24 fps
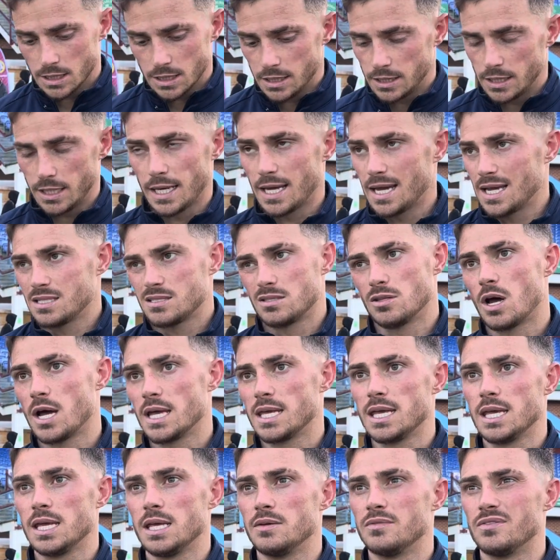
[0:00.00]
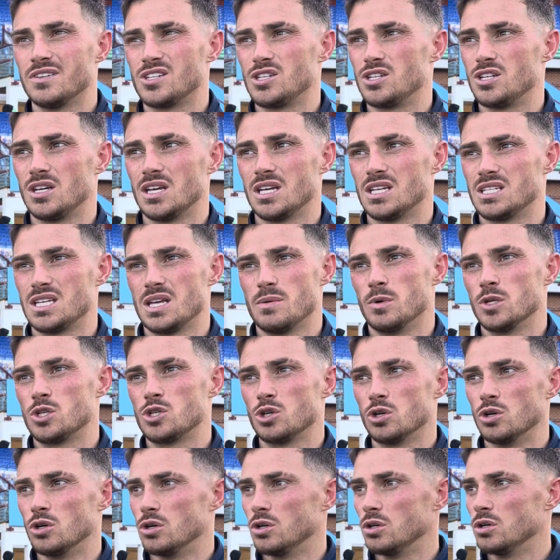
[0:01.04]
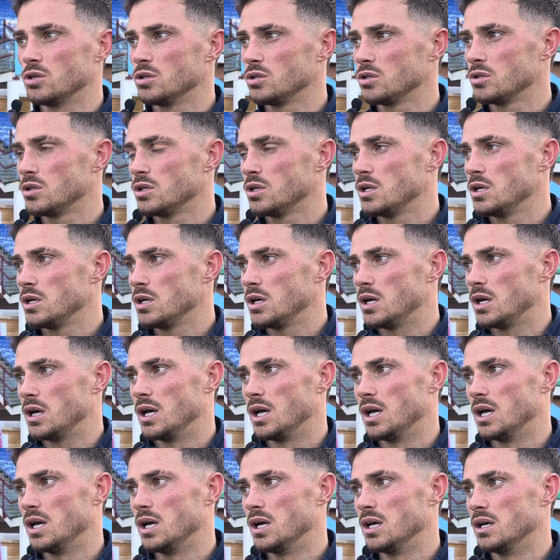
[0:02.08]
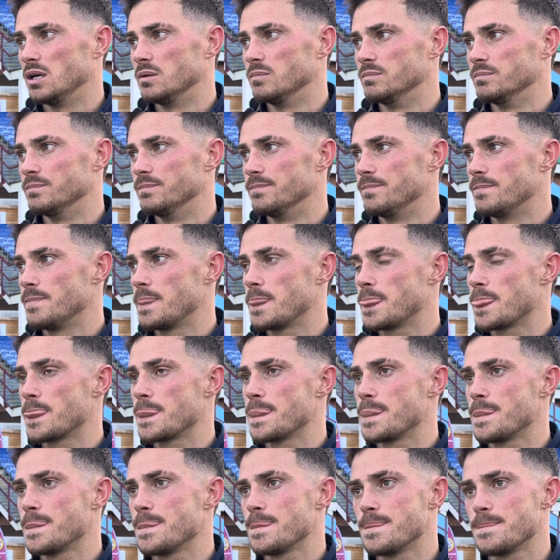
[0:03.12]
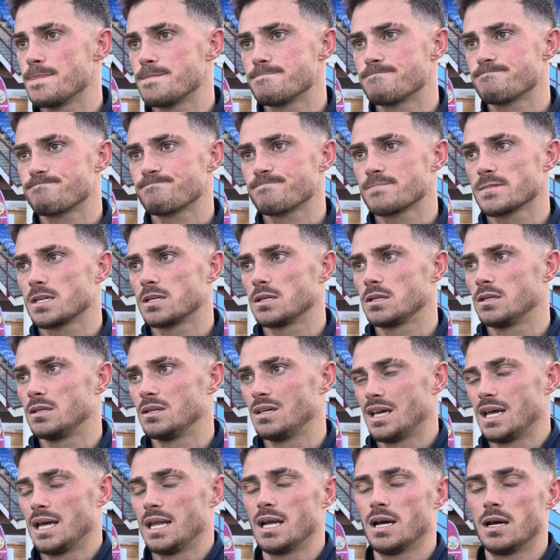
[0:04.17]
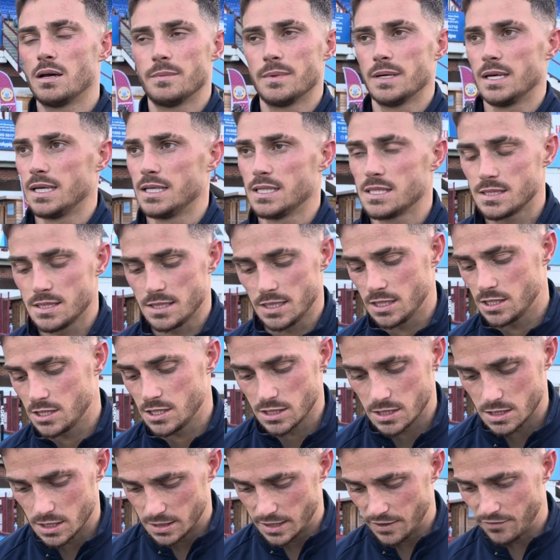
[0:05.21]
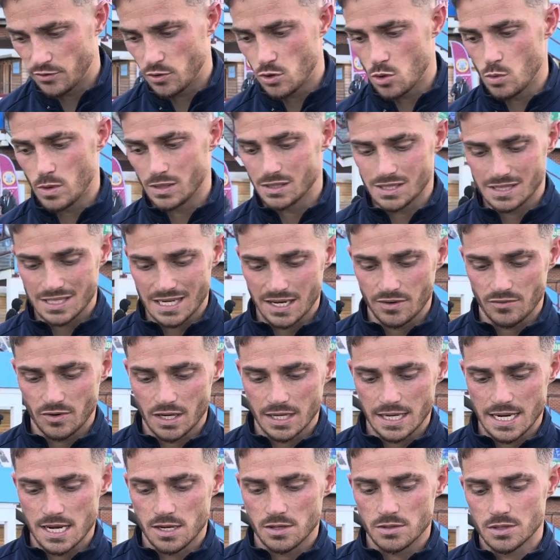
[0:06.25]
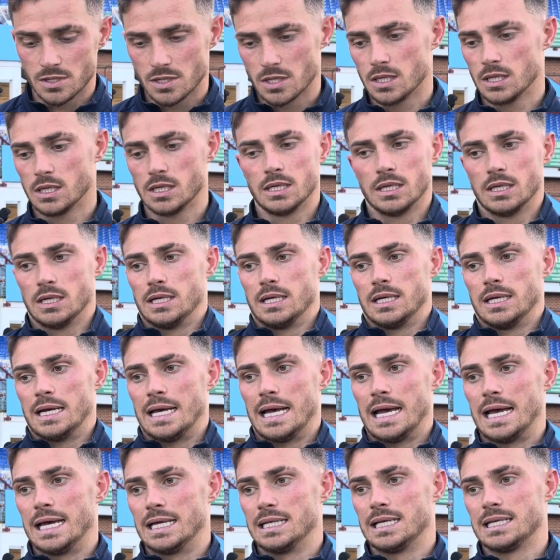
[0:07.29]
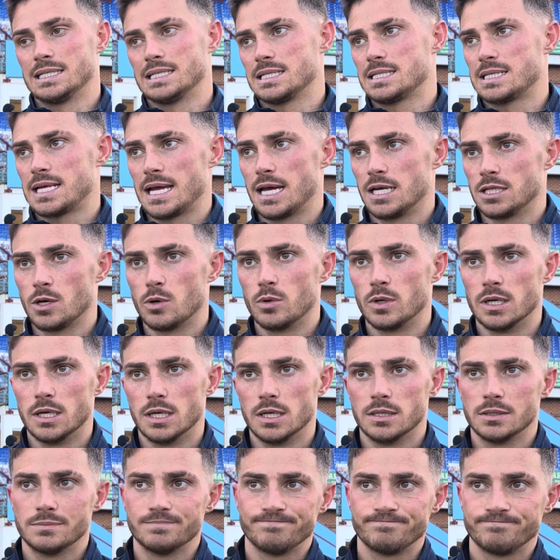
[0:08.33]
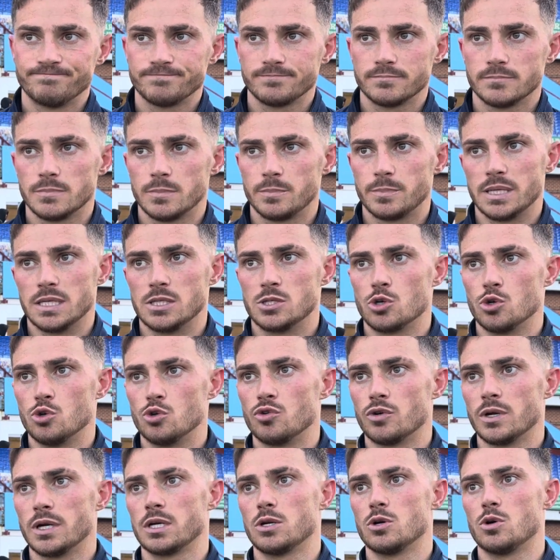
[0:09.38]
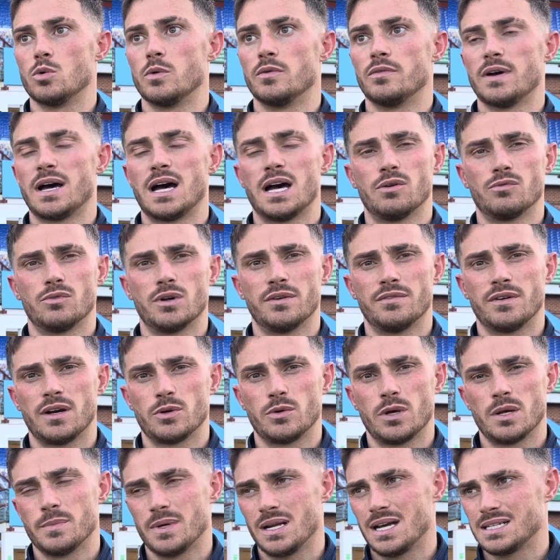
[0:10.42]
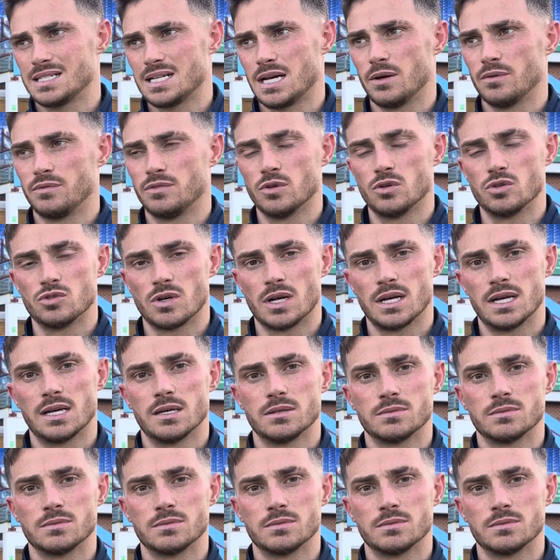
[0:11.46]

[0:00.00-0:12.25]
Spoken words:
It's naive, it's immature. It's just a difficult one to take right now. And as I say, I don't want to be too critical without re-evaluating, but that's how it feels right now.